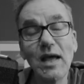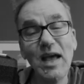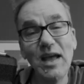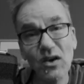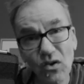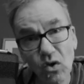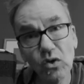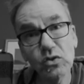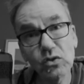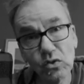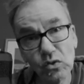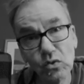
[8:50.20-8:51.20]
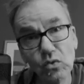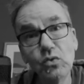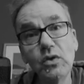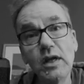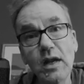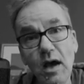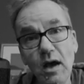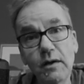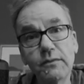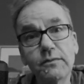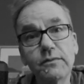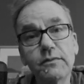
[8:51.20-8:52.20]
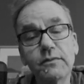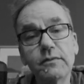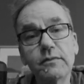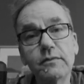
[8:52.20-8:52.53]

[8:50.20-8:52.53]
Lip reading: And not good enough